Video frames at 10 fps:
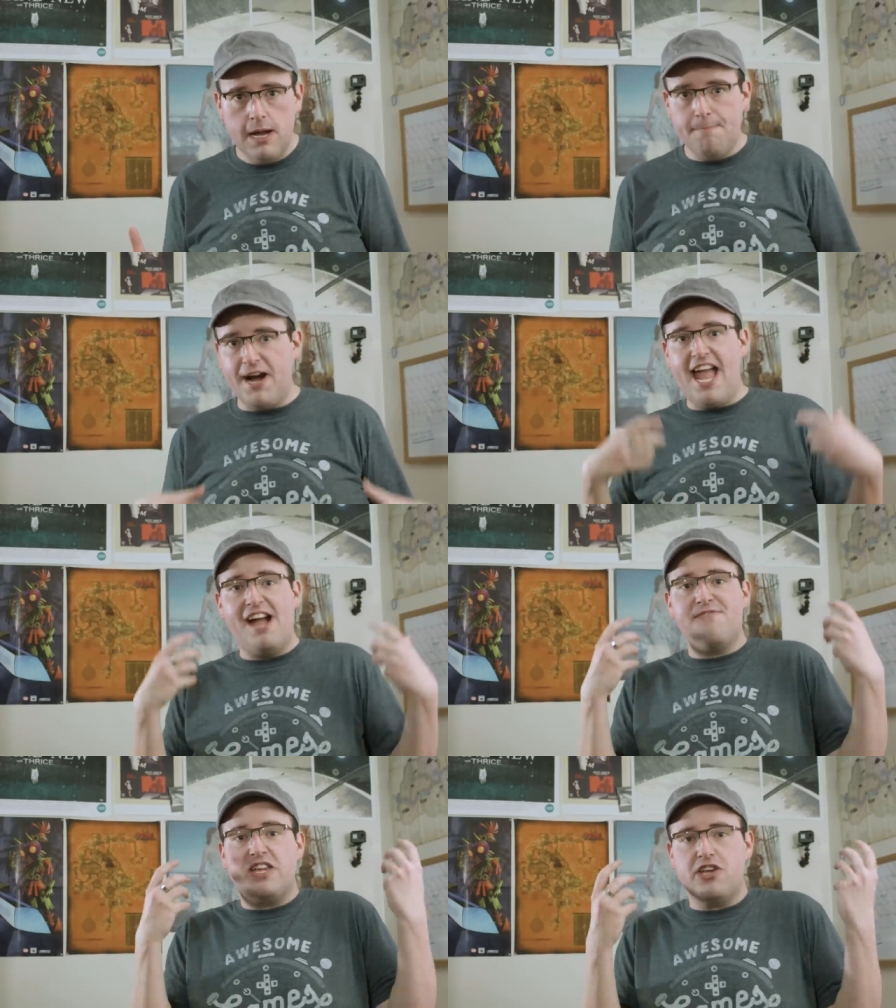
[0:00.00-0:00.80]
by
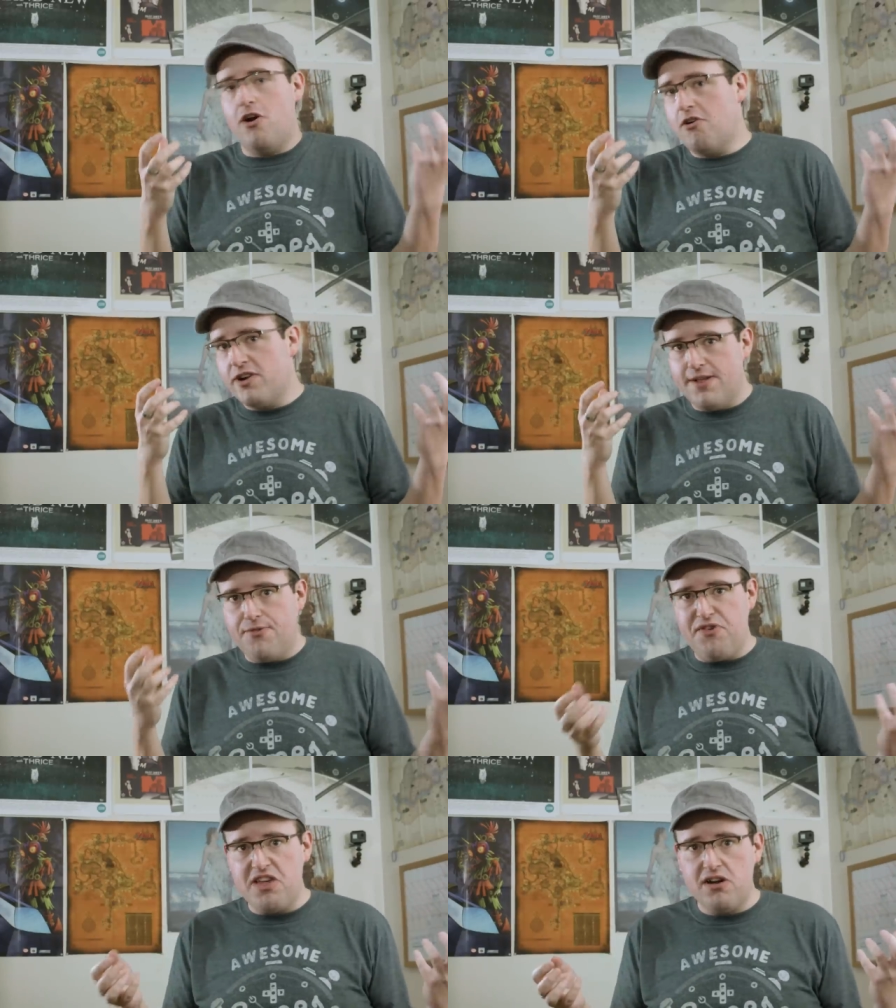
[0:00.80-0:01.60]
having Yara and
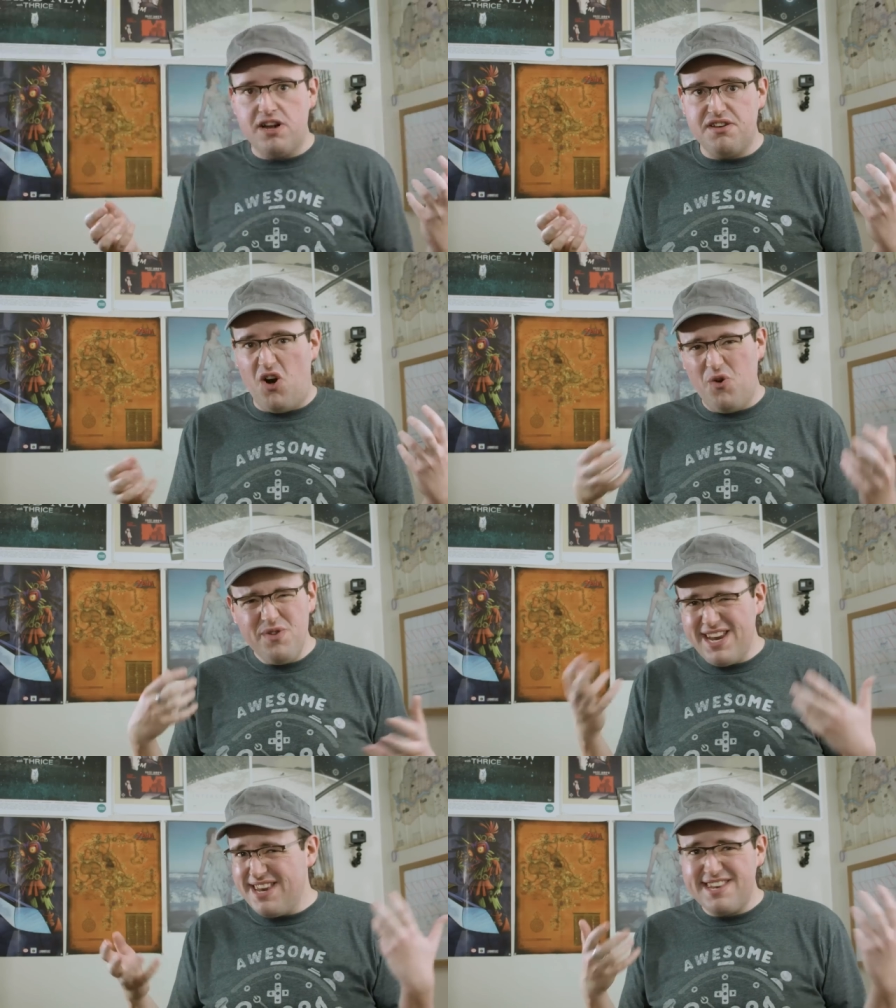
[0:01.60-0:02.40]
Theon
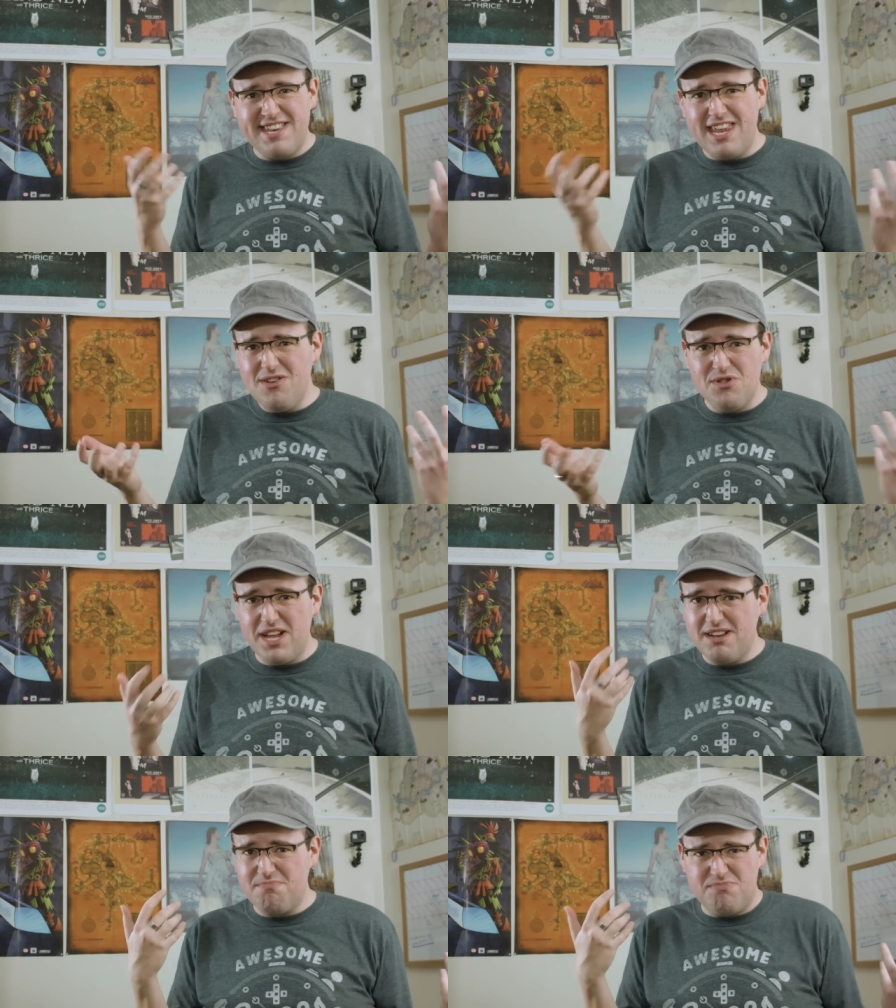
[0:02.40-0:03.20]
only steal
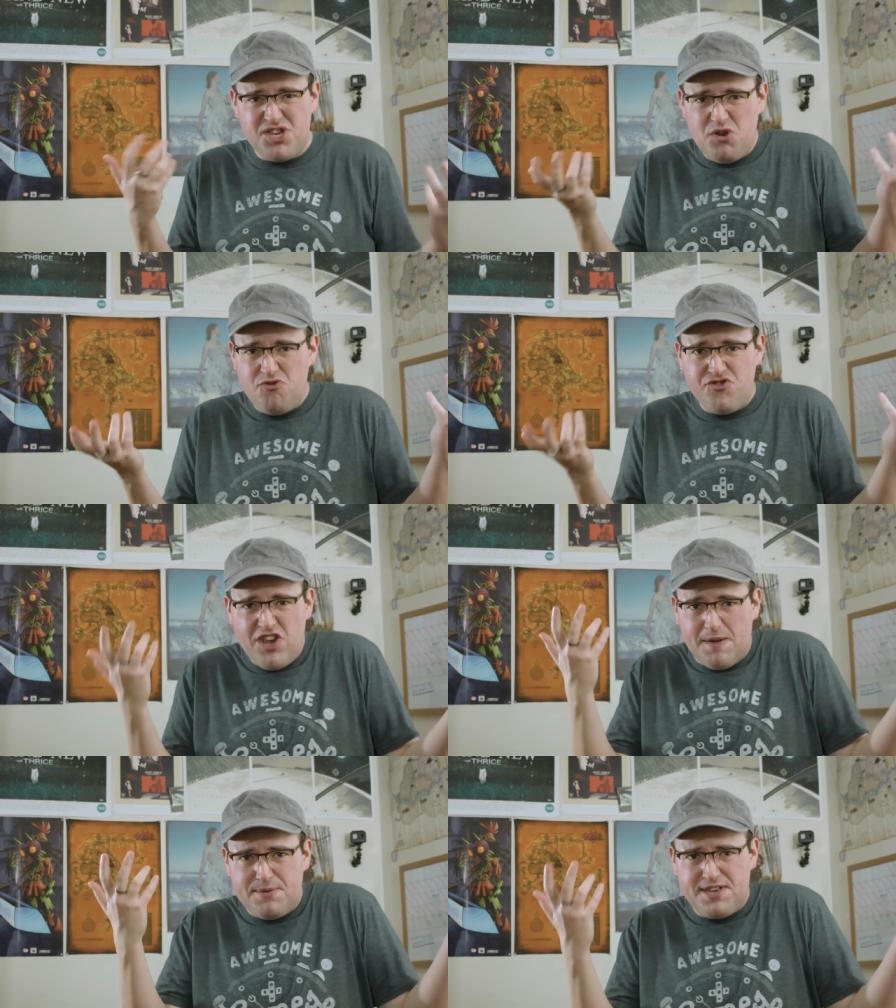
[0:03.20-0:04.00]
like two
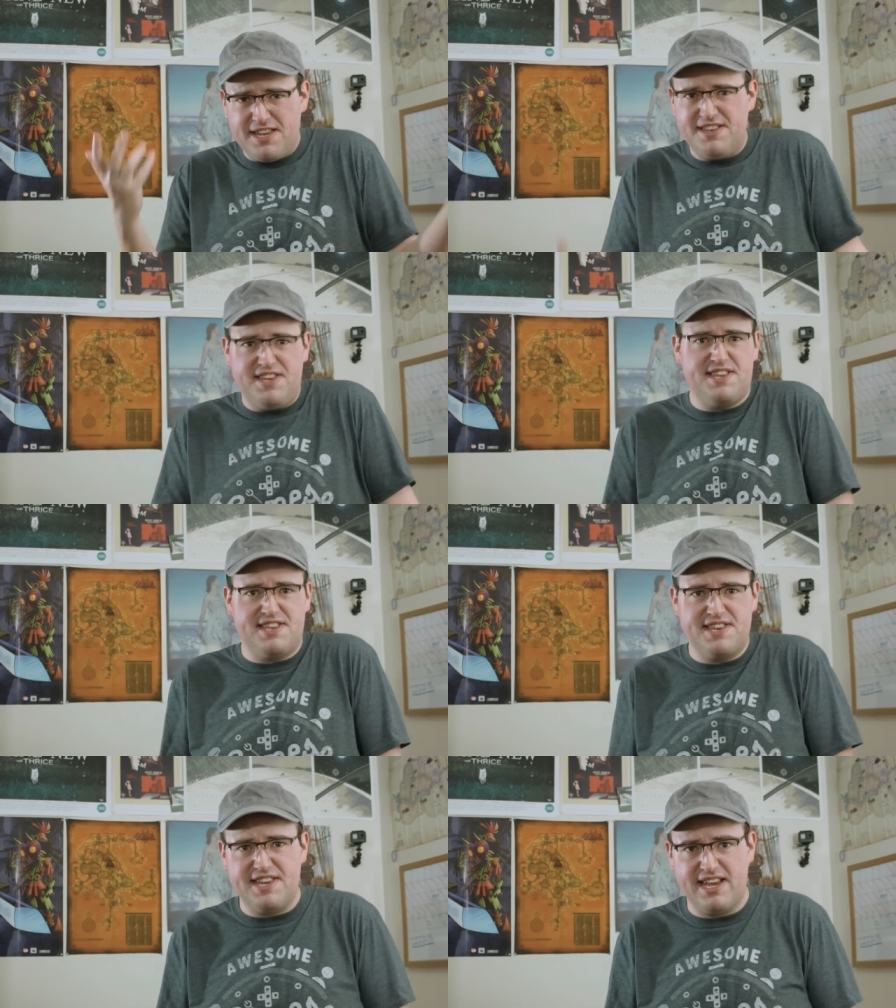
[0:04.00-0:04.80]
ships in
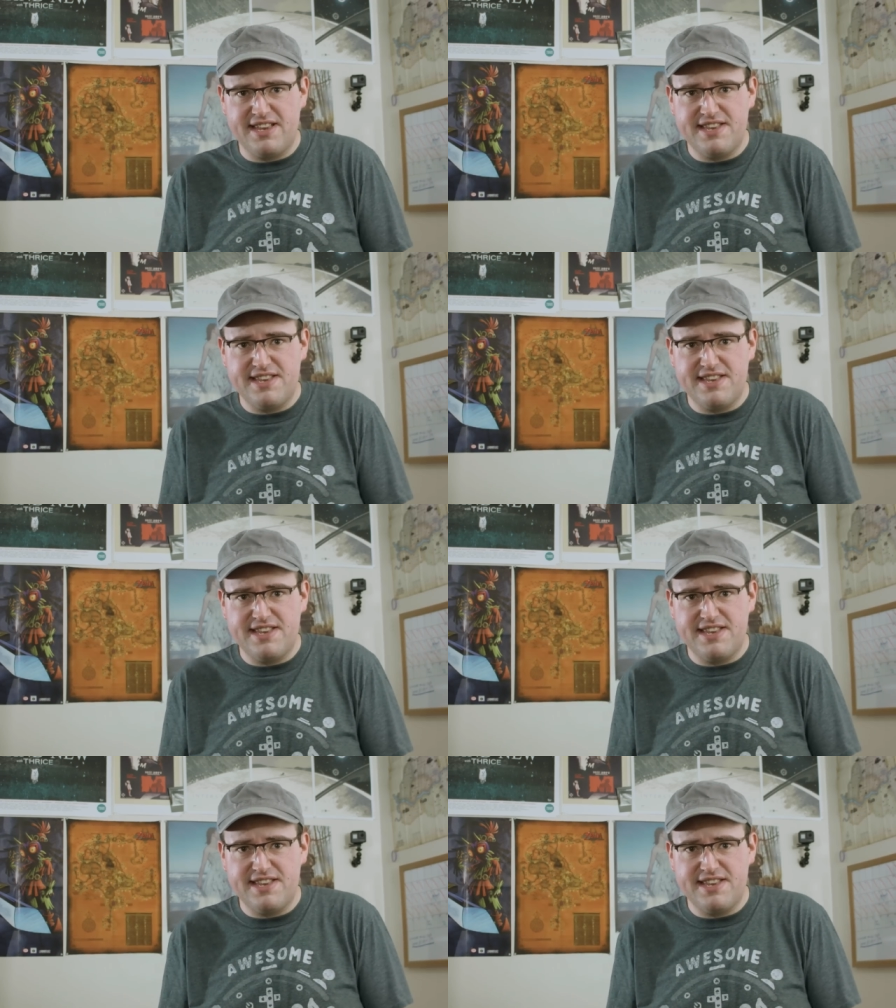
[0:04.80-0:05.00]
season 6.